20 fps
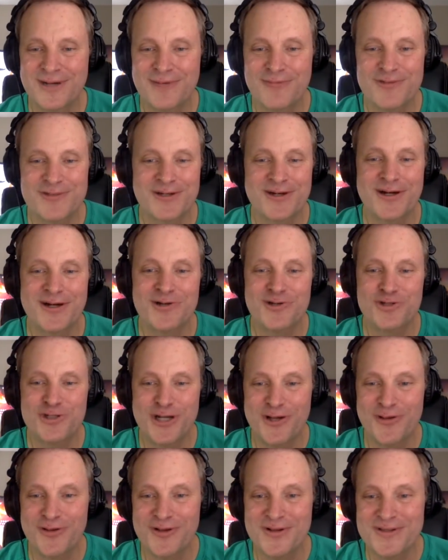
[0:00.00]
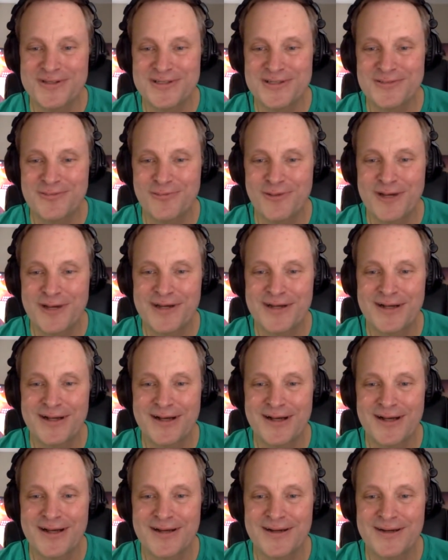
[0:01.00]
was God jealous? Why does
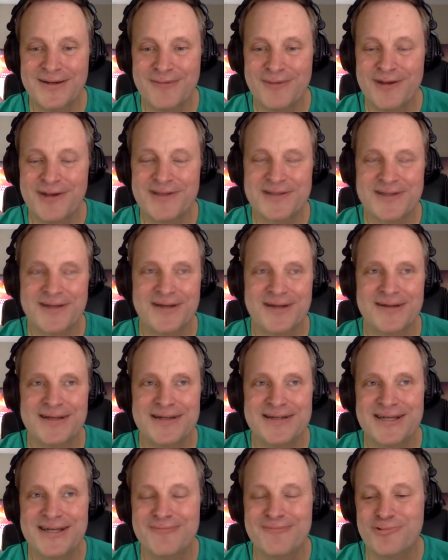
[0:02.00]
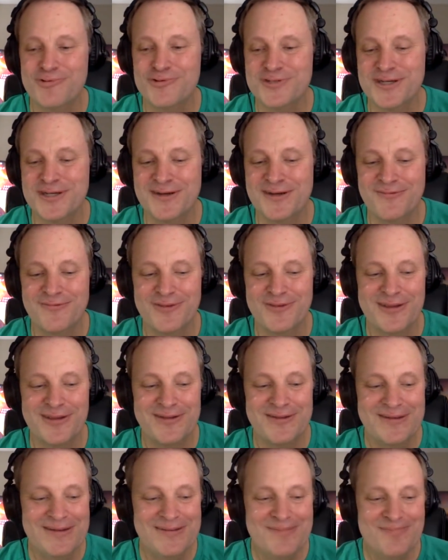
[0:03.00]
God need 10% of
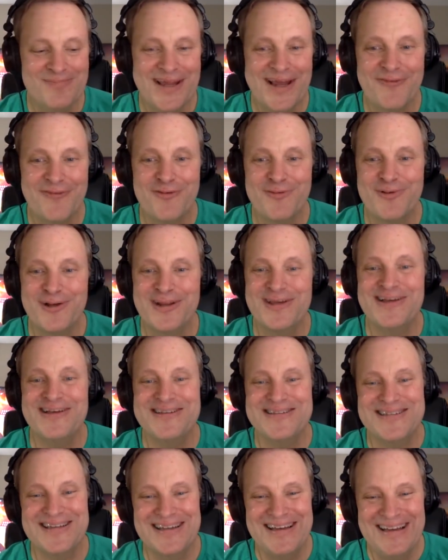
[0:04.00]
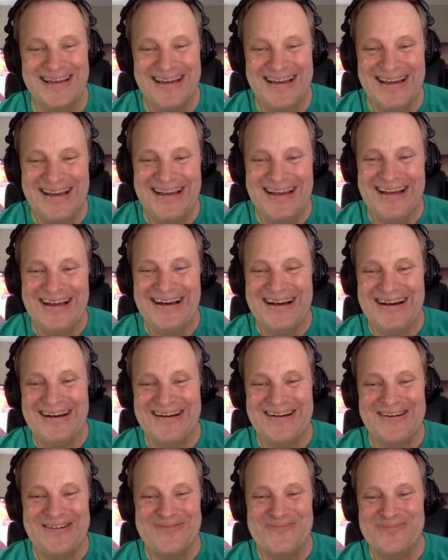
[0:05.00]
everybody's
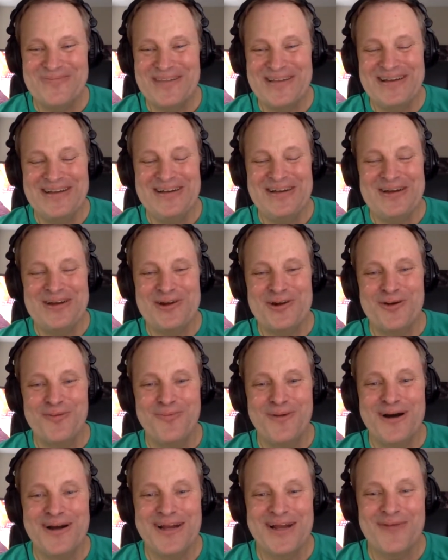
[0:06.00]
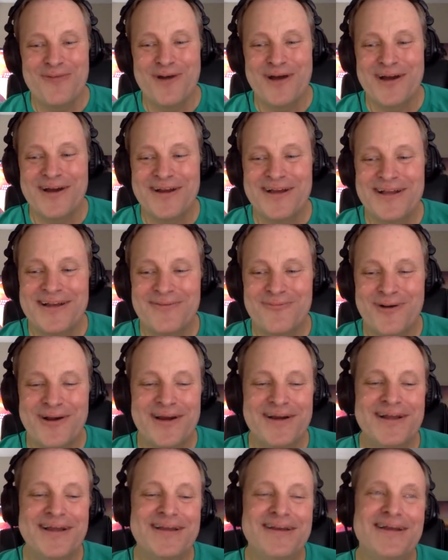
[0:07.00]
money? Why did
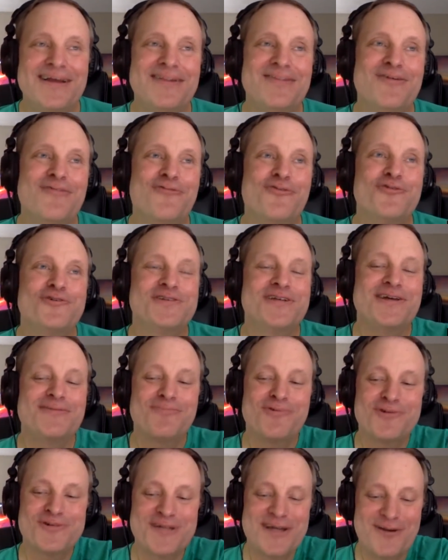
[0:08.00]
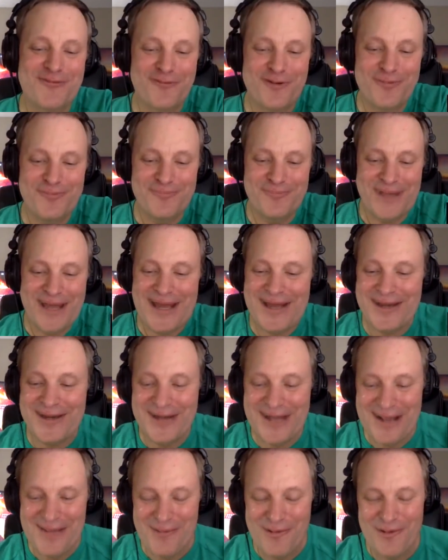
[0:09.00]
he need the first 10% from Cain and
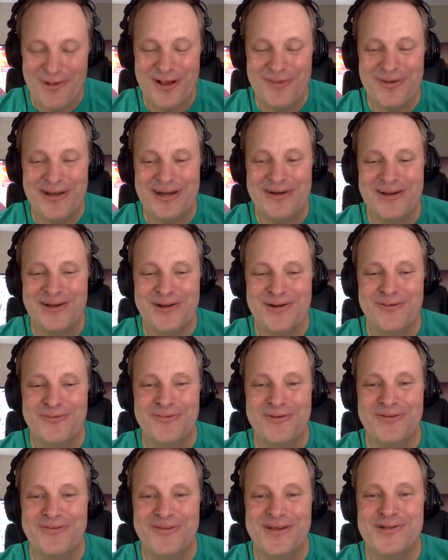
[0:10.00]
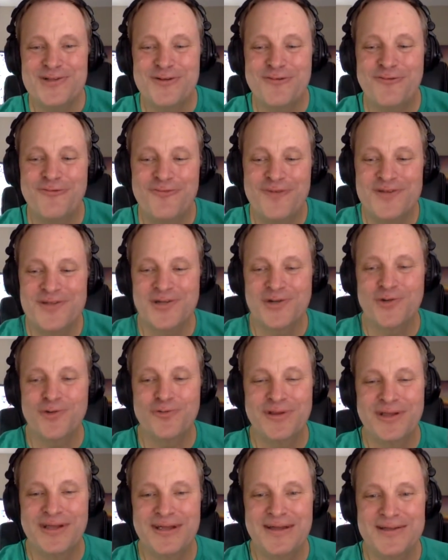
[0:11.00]
Abel? I mean, these are physical
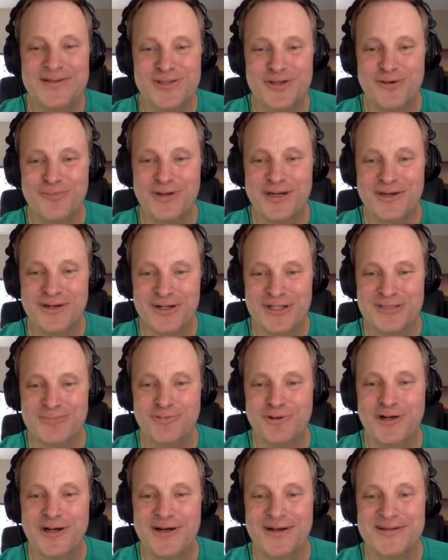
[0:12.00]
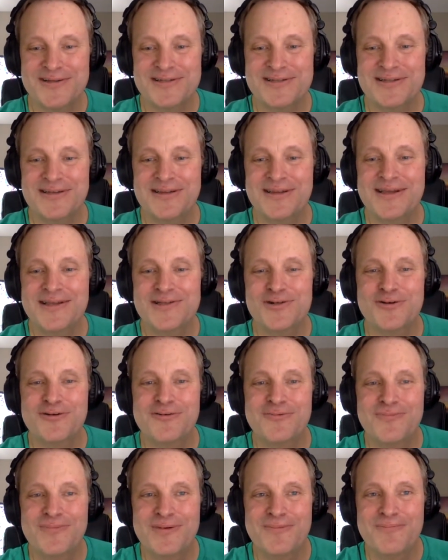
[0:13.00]
needs that are being expressed. These
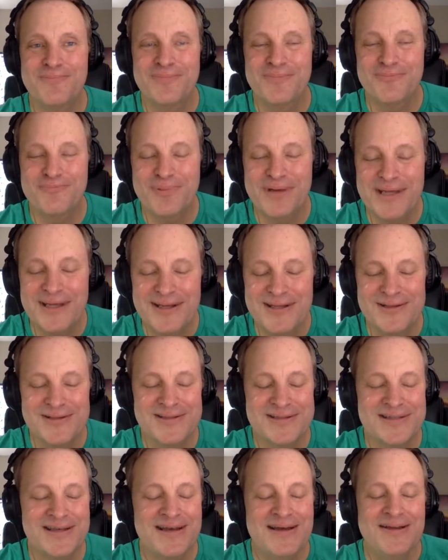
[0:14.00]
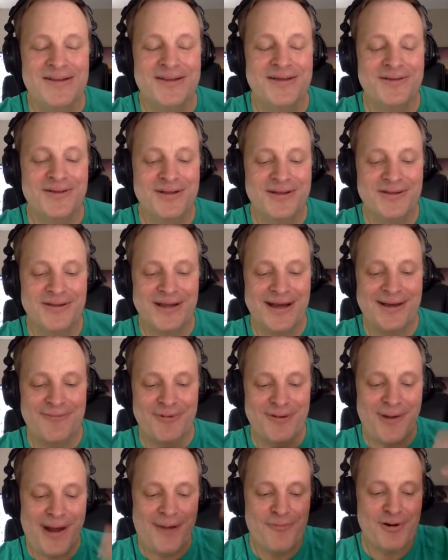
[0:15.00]
are beings that
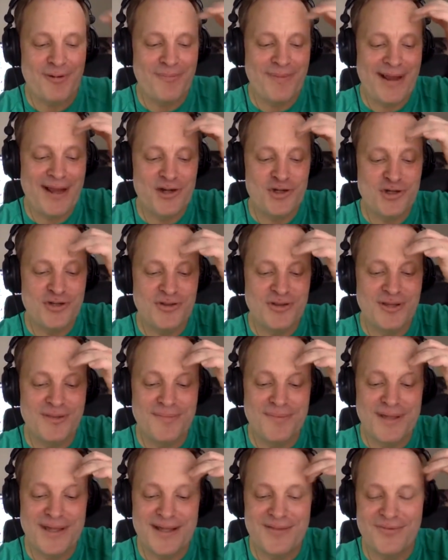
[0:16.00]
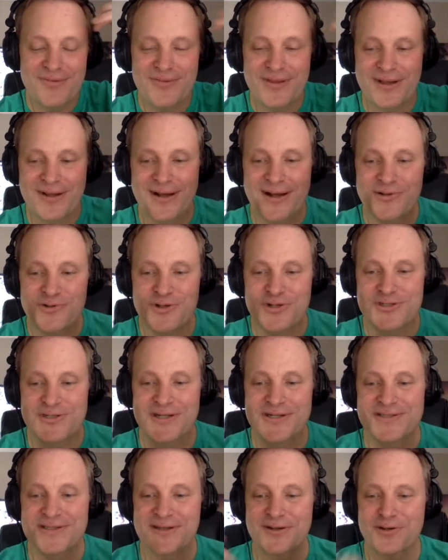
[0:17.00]
I would imagine the
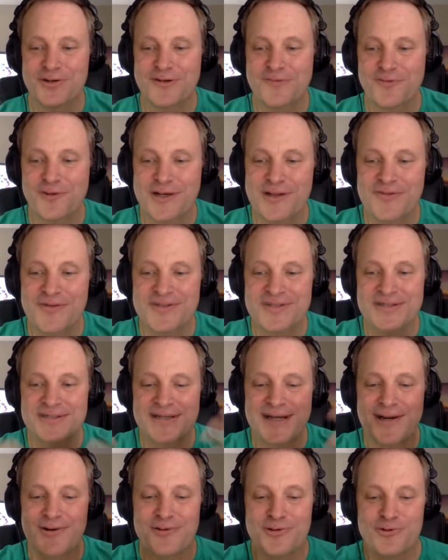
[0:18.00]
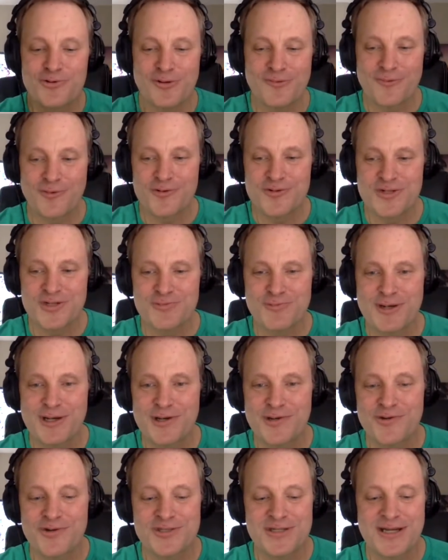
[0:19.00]
consciousness that could have created this entire universe as we
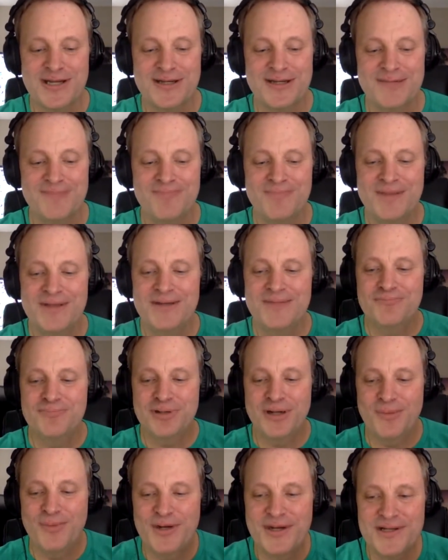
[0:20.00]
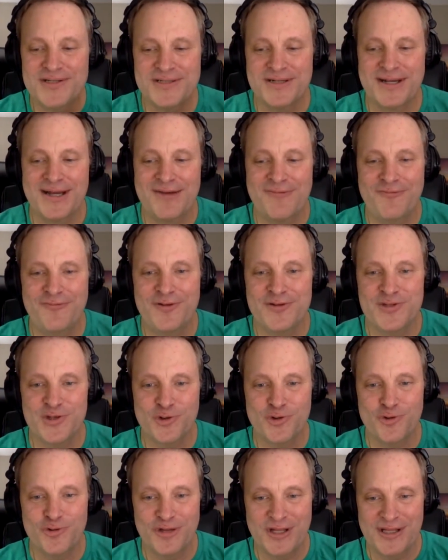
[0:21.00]
understand it probably doesn't have
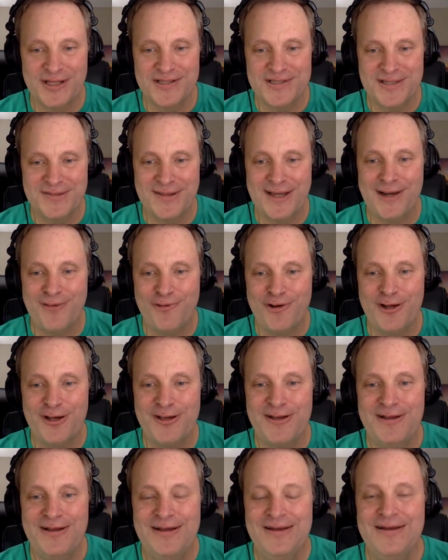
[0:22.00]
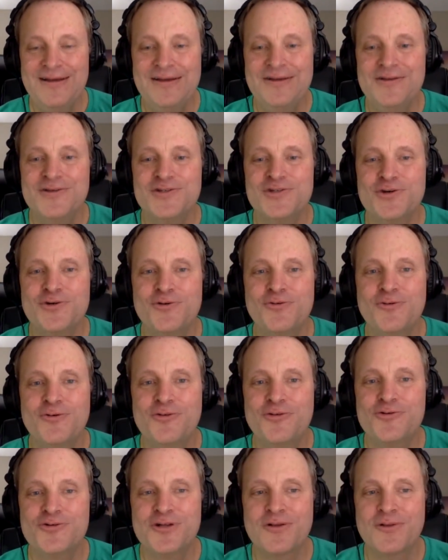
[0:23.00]
physical needs in that way. So
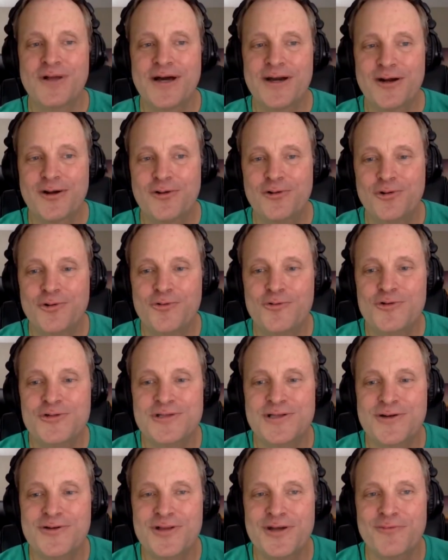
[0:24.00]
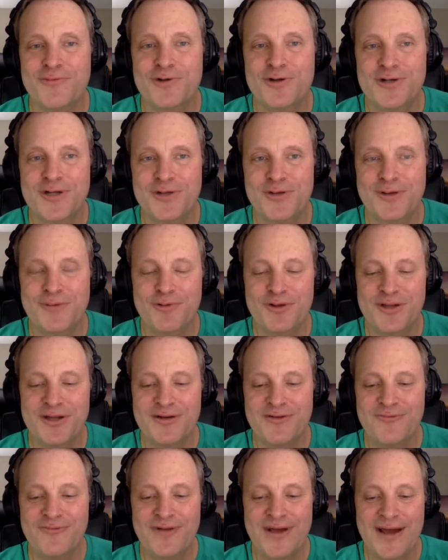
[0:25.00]
there's a lot of clues there that we're dealing with
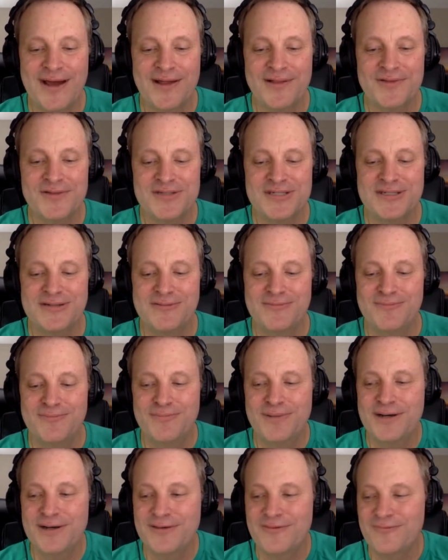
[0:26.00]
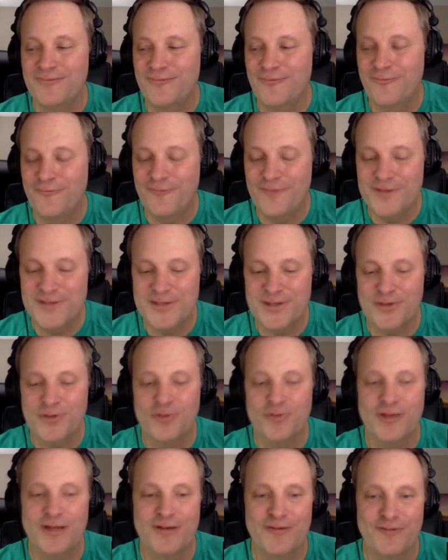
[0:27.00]
advanced but
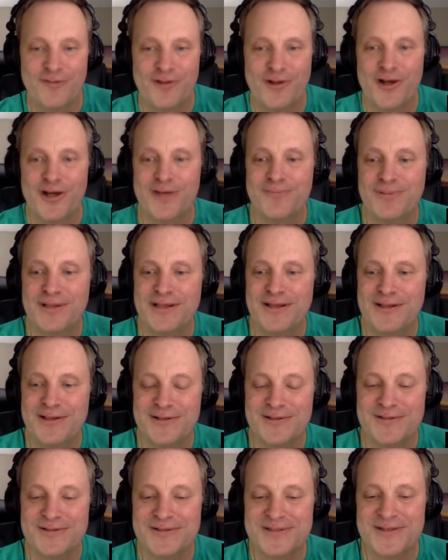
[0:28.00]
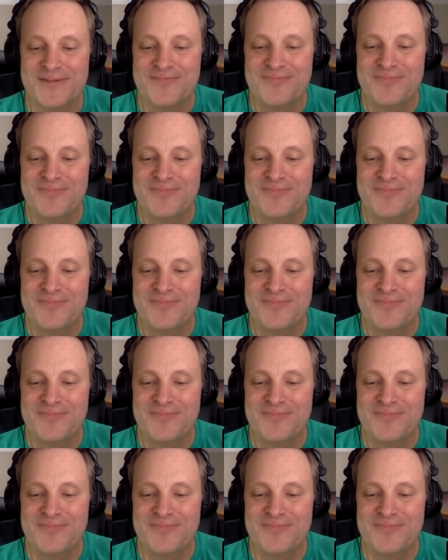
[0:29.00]
physical and flawed beings,